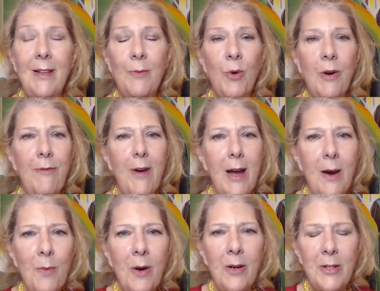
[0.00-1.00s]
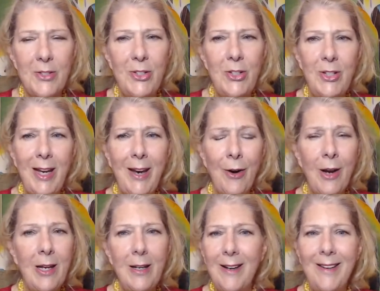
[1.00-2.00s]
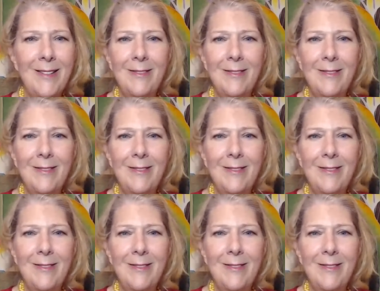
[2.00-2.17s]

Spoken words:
More fireworks. Did you hear it?